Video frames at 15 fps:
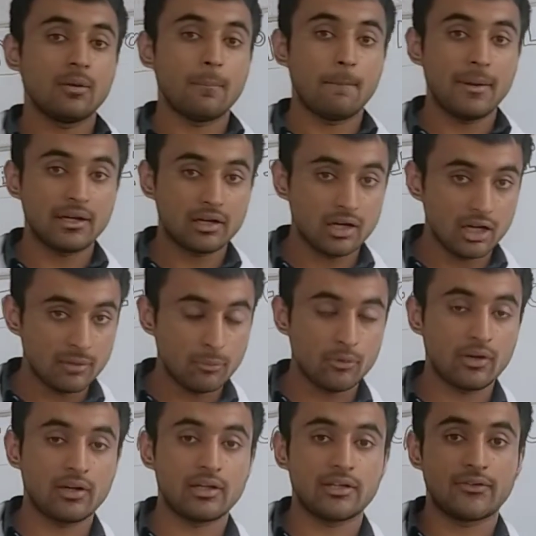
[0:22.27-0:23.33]

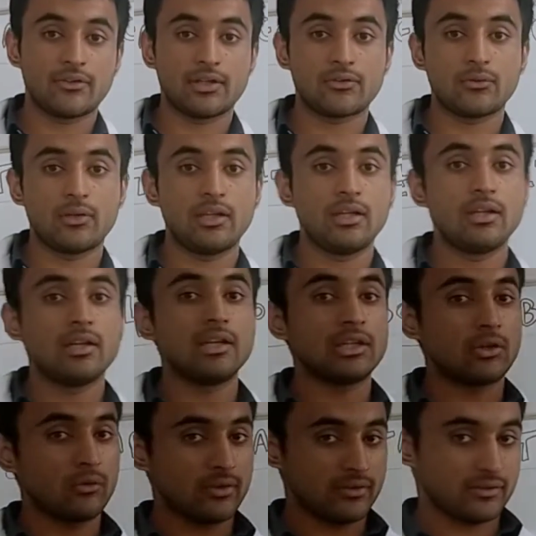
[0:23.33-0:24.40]
bicarbonate ions actually
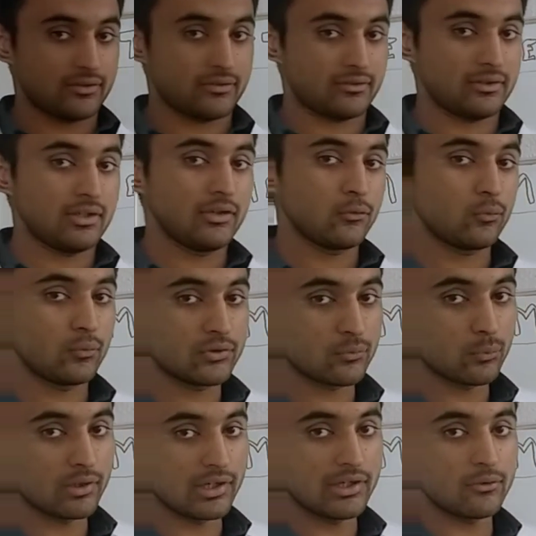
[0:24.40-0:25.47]
increases, so which
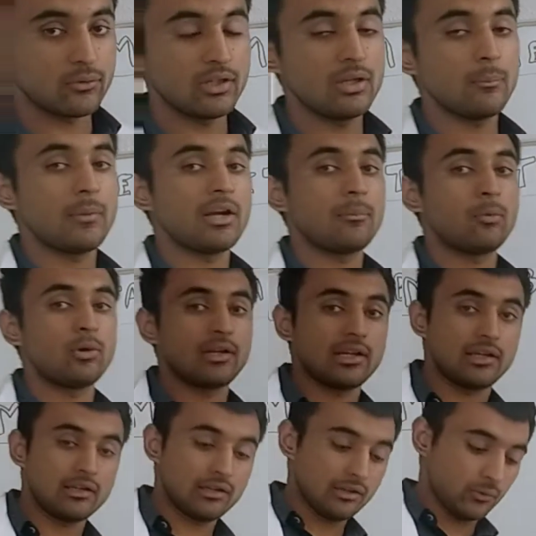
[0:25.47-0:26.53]
will lead to the metabolic
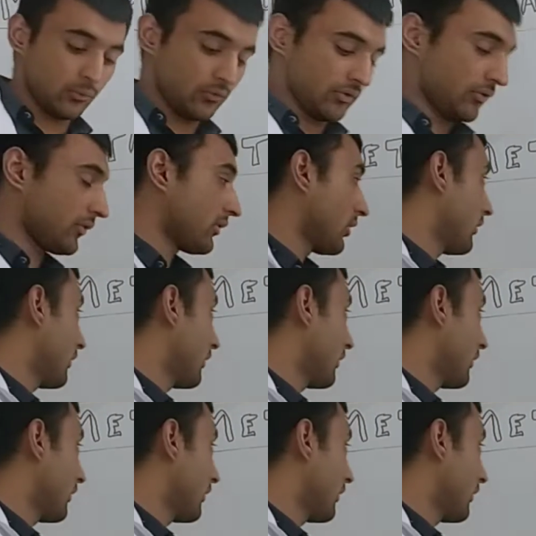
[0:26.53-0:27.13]
alkalosis.